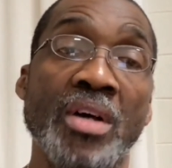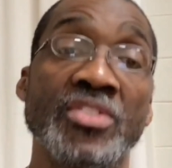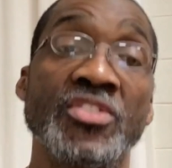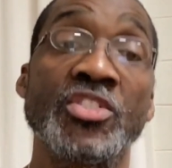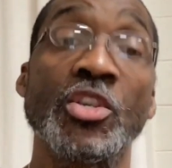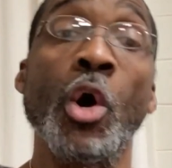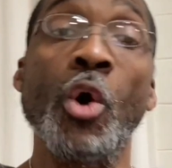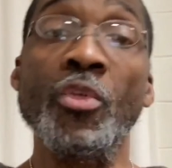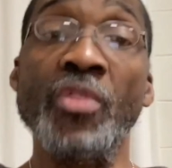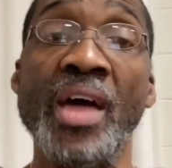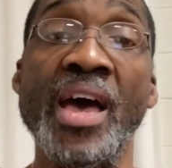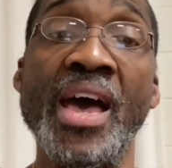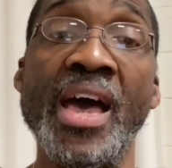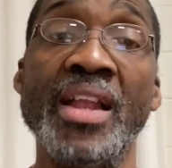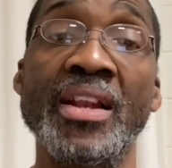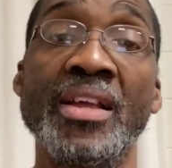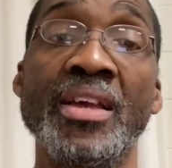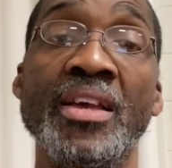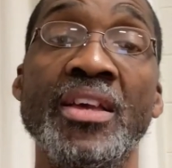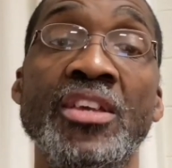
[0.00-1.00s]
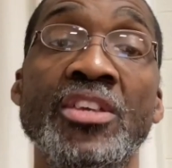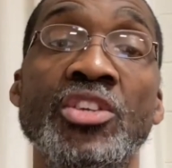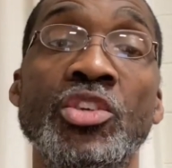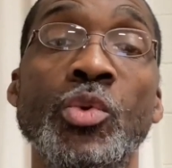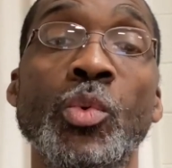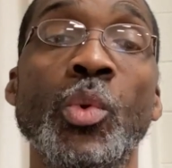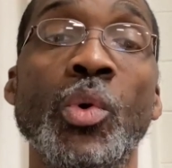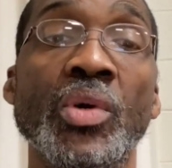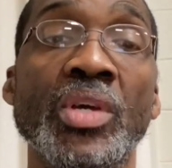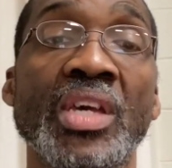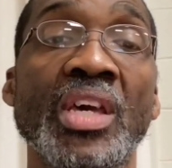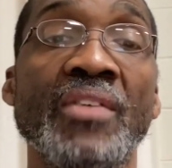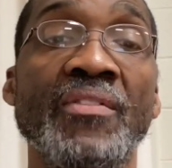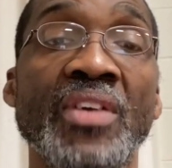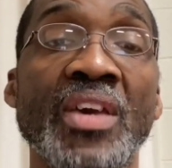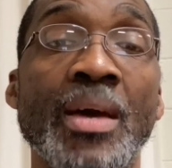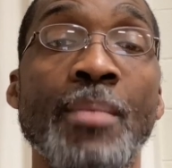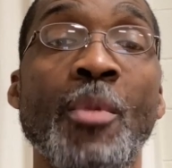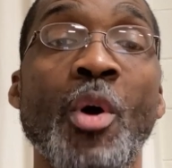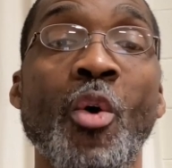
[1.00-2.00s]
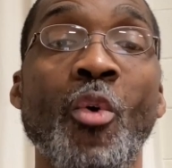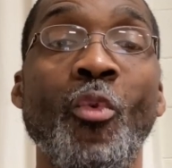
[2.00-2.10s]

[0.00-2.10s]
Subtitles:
so that you will give him